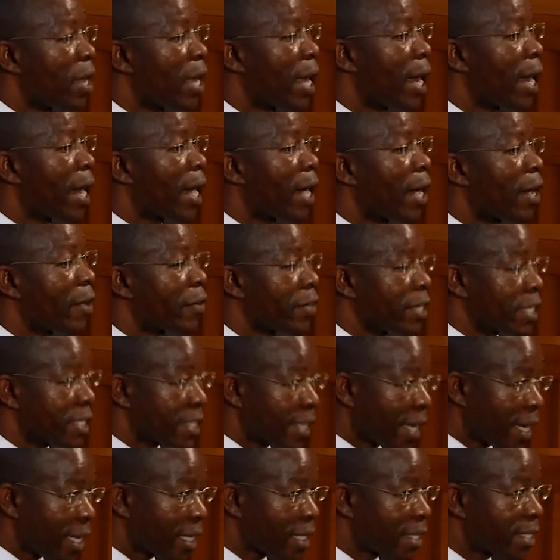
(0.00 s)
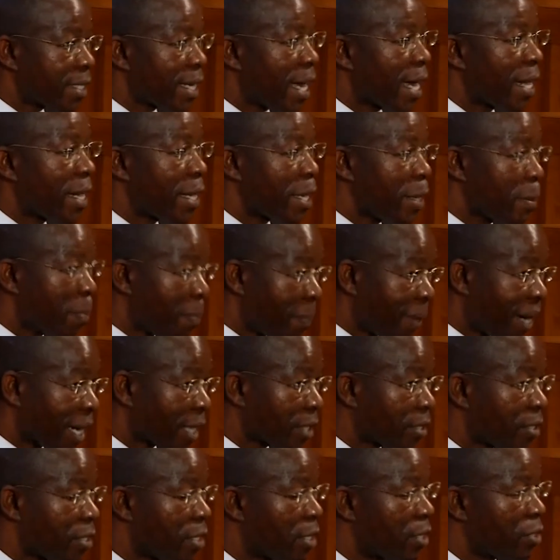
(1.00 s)
uh, results and
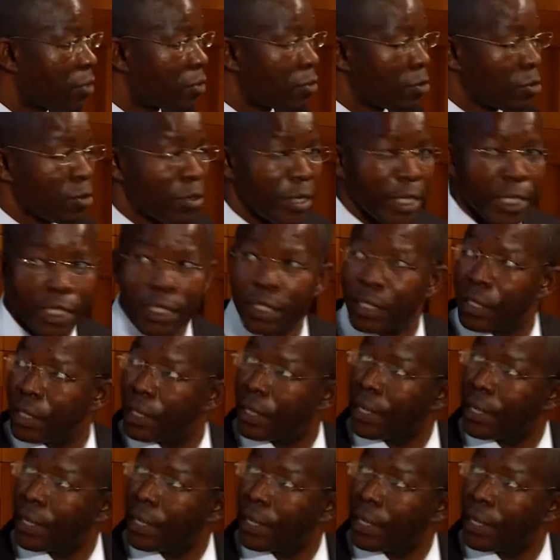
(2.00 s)
impact through it.